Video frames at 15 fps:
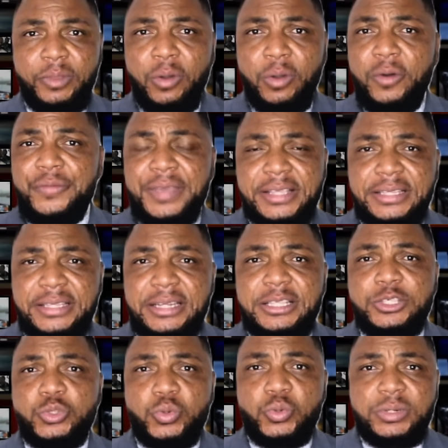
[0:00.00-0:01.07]
Obviously,
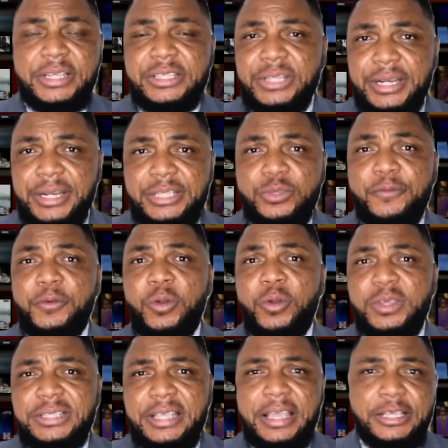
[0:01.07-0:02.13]
it's through the stress of
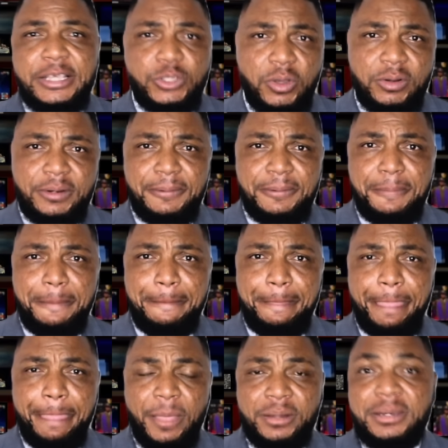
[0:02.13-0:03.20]
losing a son
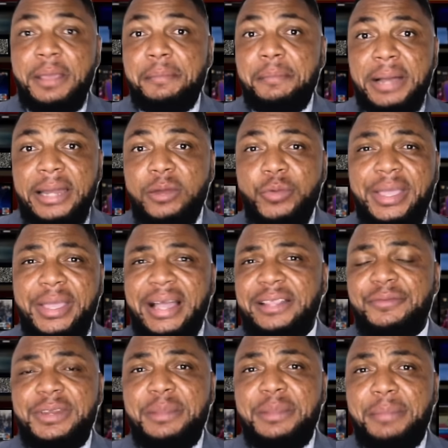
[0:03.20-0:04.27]
the mother we can't
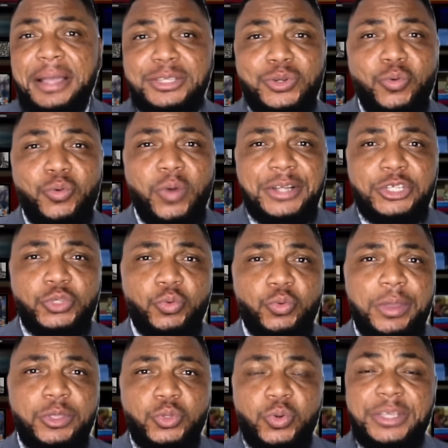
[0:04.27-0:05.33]
even imagine what she's
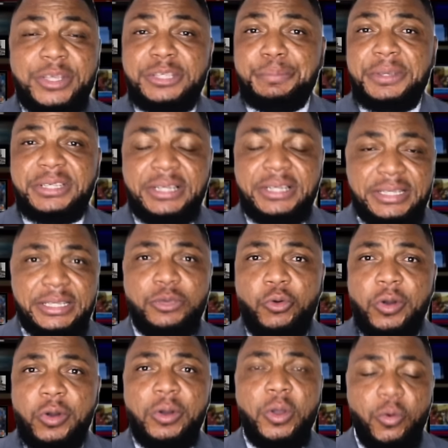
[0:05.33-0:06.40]
going through especially seeing
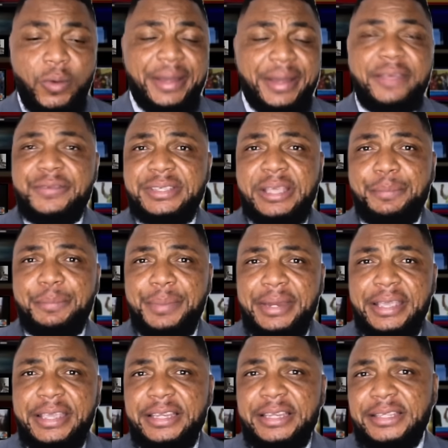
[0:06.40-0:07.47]
whatever is
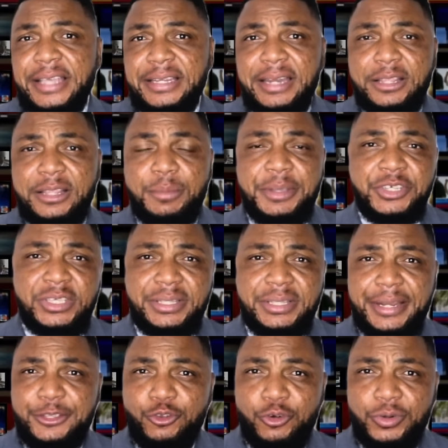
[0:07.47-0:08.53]
happening inside that
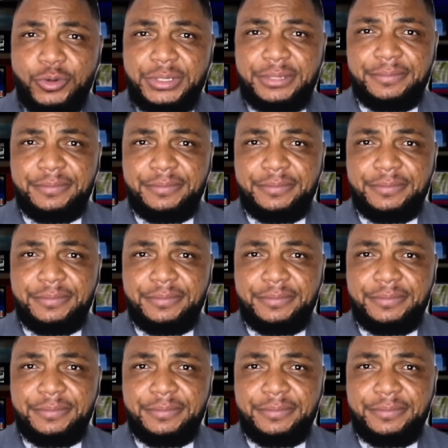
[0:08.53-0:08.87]
magistrate court